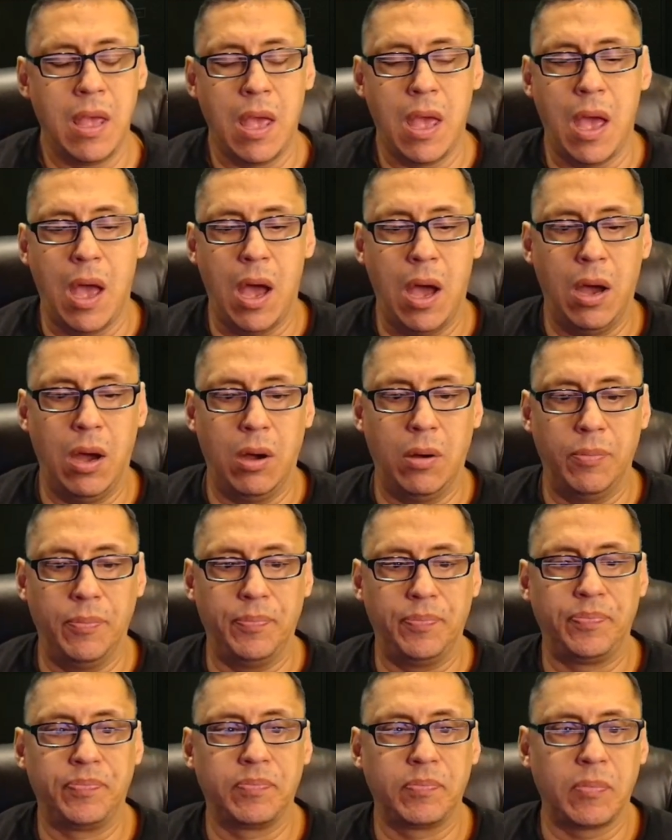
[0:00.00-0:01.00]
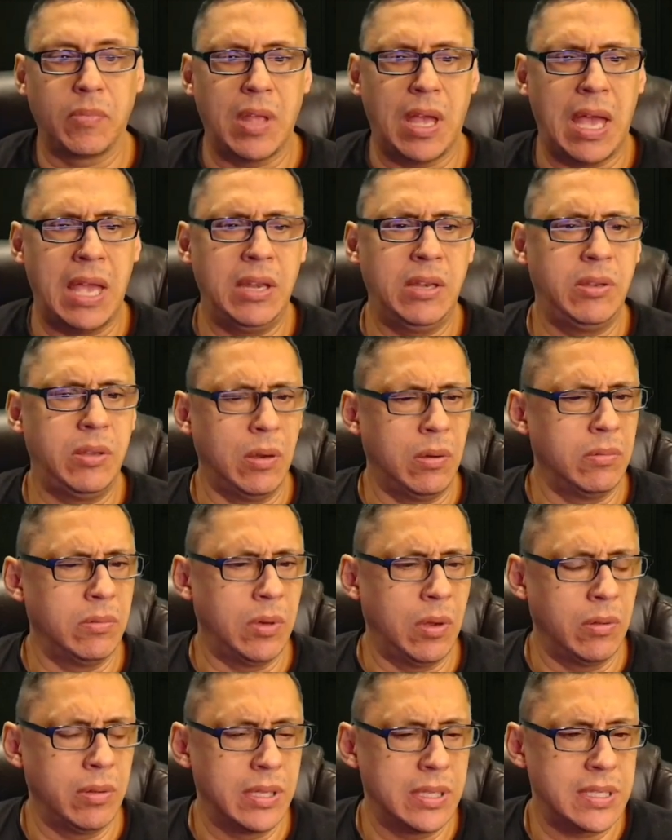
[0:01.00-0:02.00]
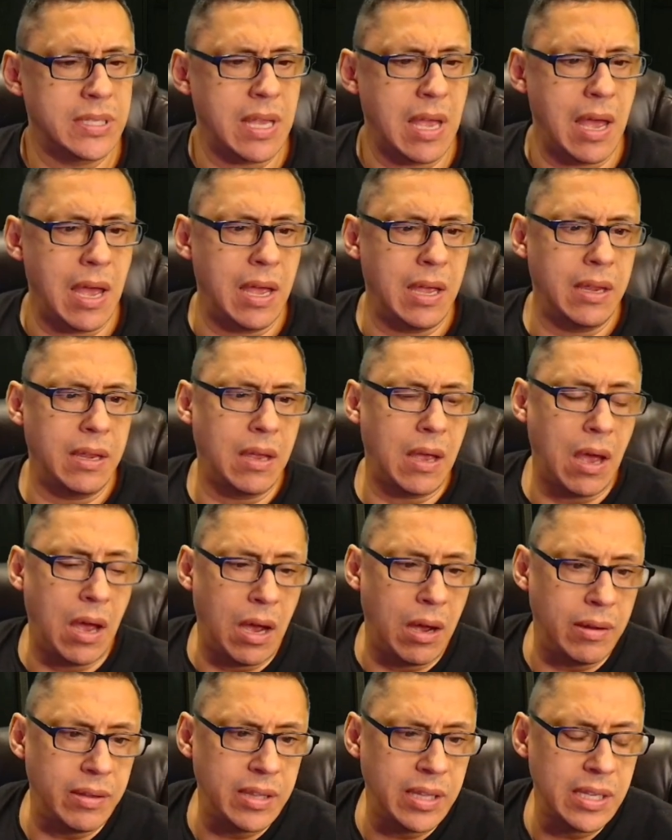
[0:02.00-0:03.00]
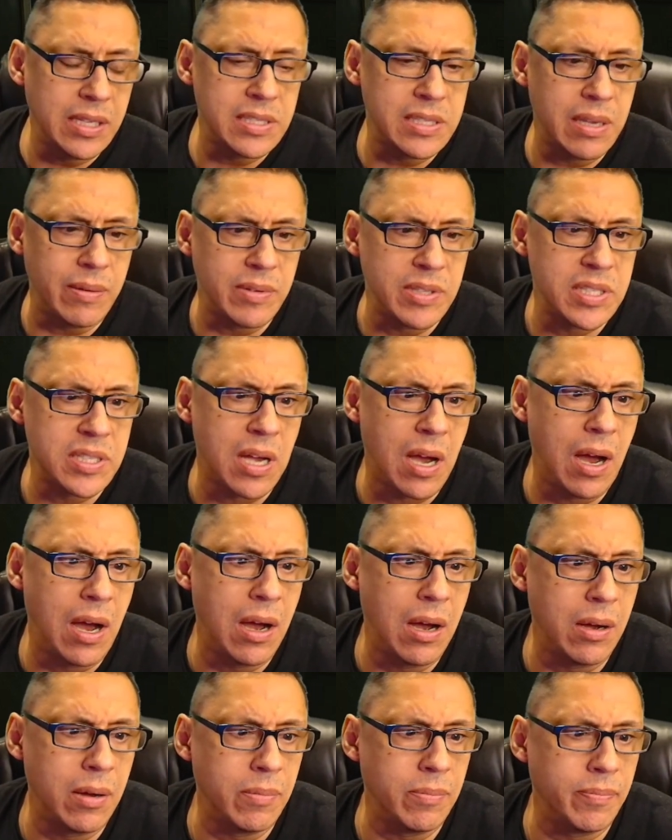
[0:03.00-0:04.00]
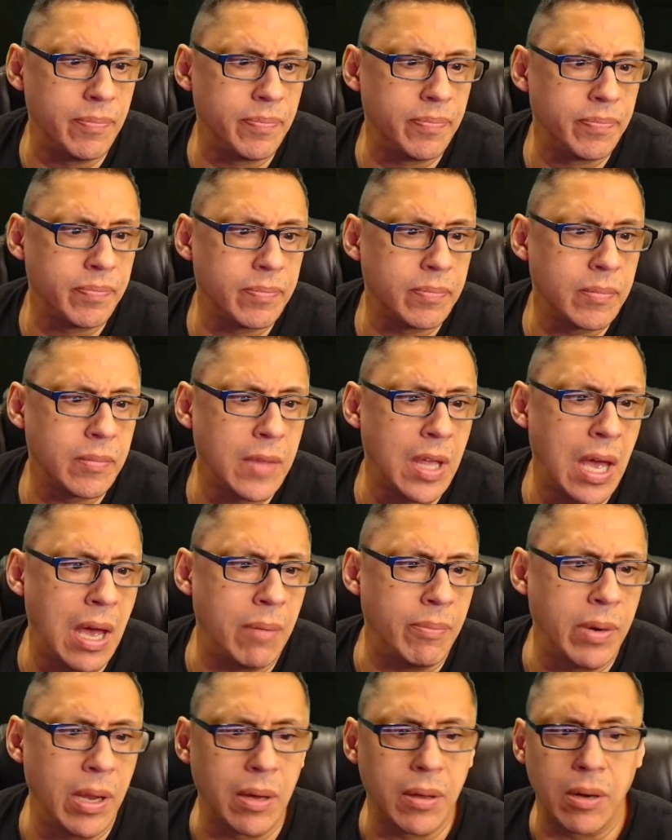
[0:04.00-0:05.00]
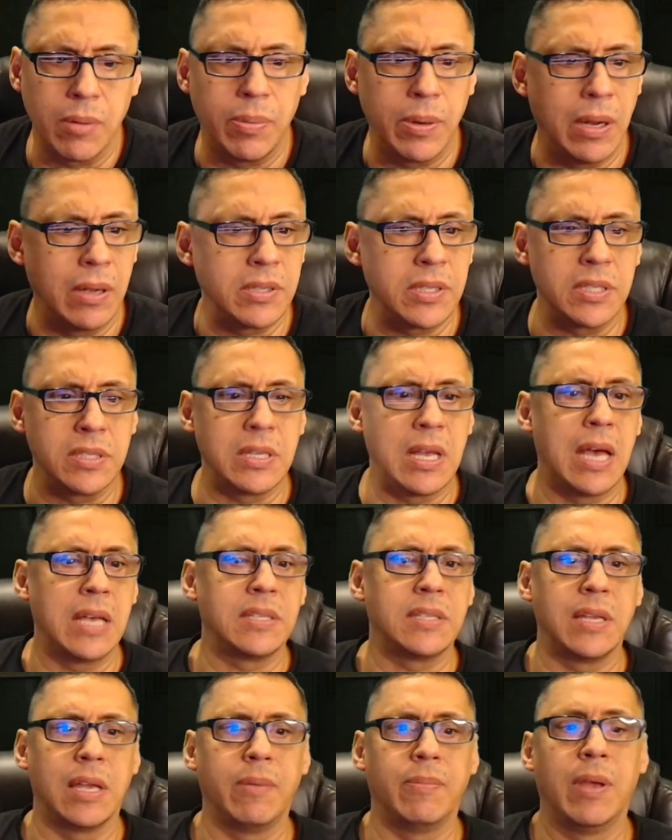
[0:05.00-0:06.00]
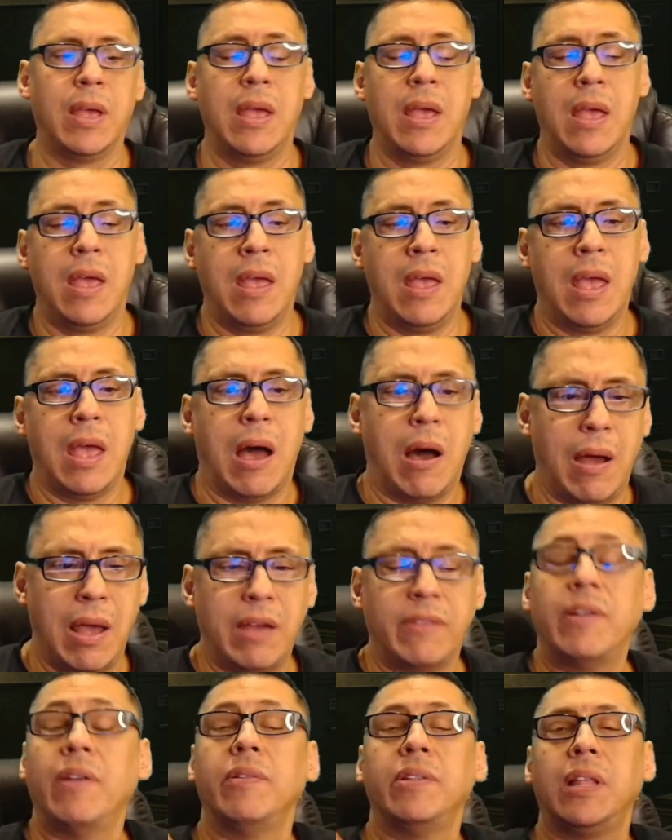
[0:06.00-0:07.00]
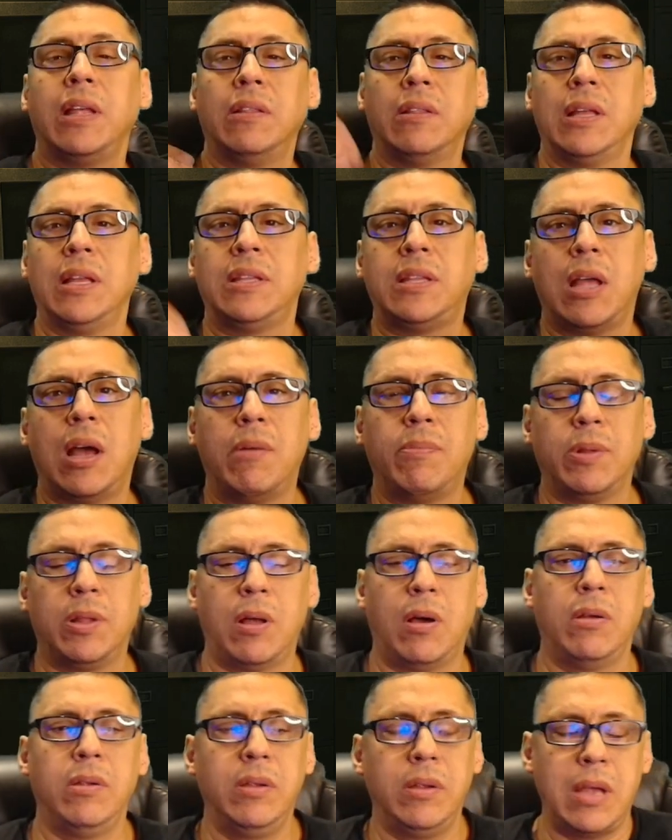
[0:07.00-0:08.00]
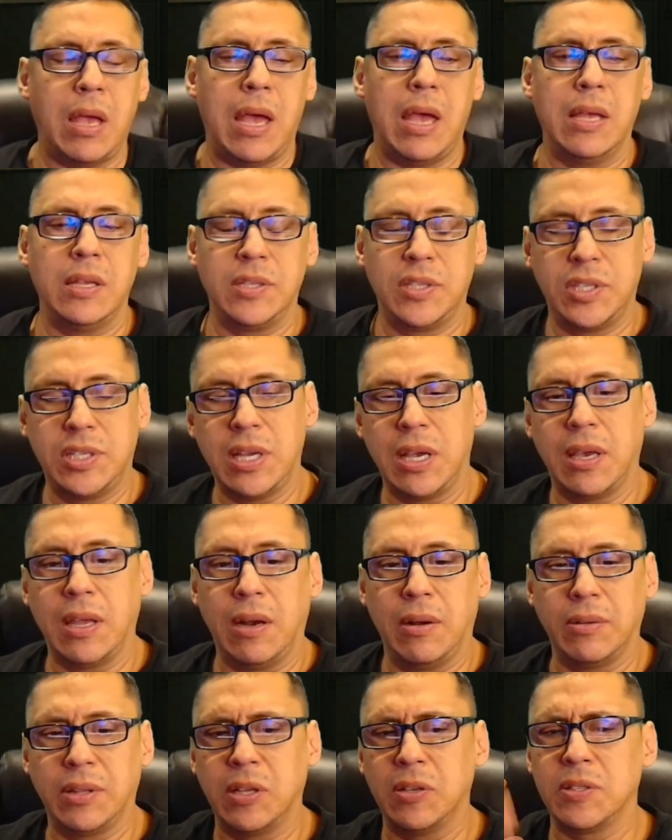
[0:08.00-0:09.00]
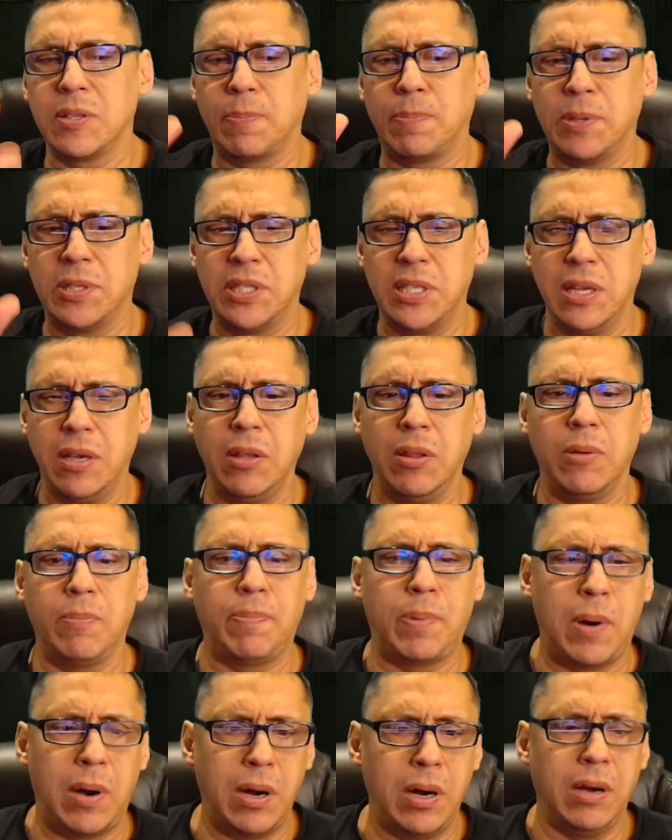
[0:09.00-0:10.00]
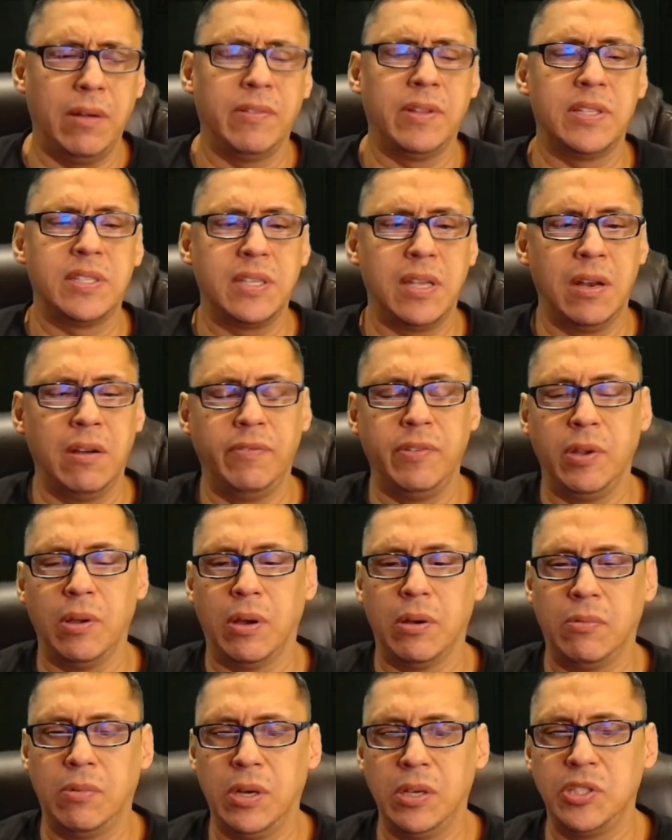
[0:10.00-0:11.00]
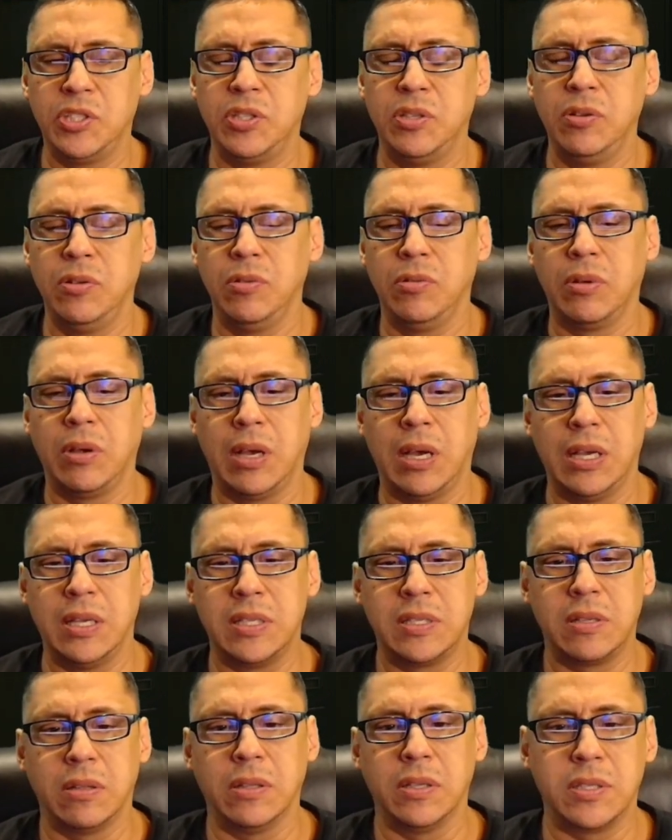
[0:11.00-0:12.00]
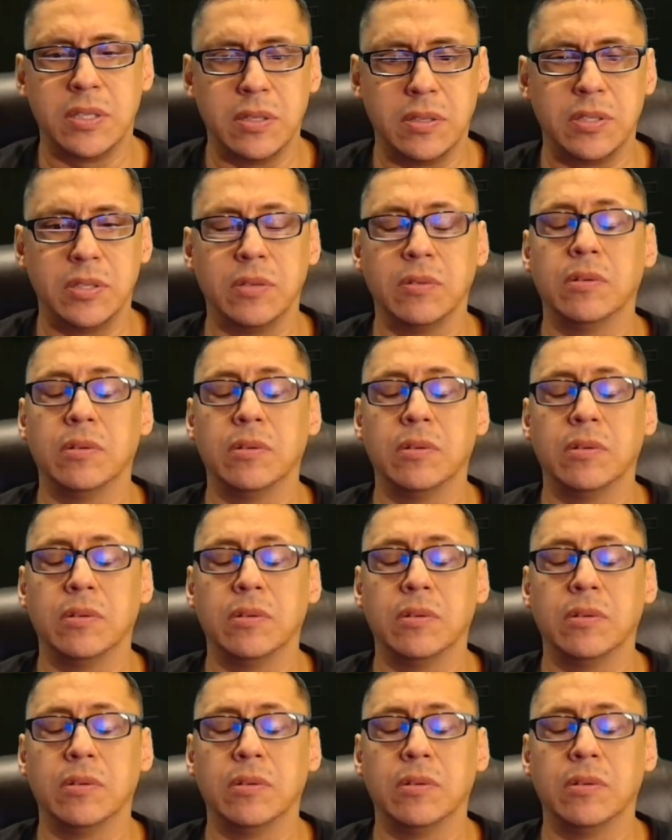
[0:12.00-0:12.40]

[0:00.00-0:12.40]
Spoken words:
I don't know this guy. I think his name is Tom. I'm not going to pronounce his last name. I'll have everything linked down below. You guys check it out. There's a particular part of this interview I want you guys to listen to.